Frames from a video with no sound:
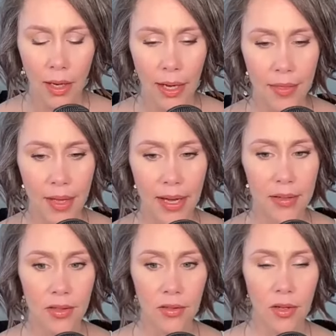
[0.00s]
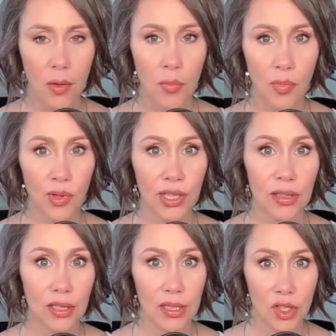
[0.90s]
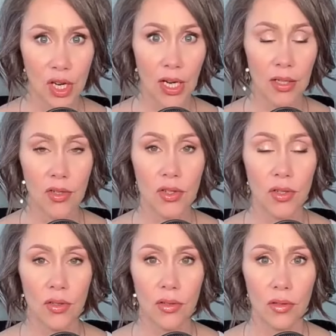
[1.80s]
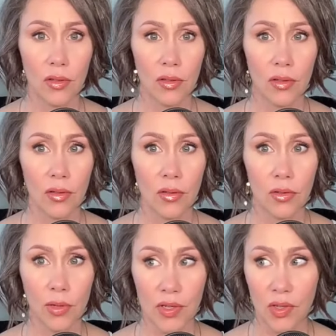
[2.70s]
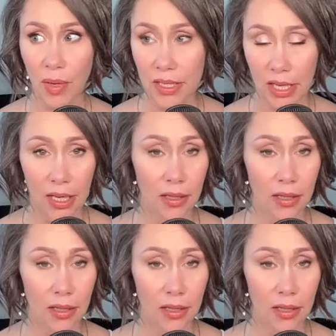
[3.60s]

And that completely changed the rest of my day.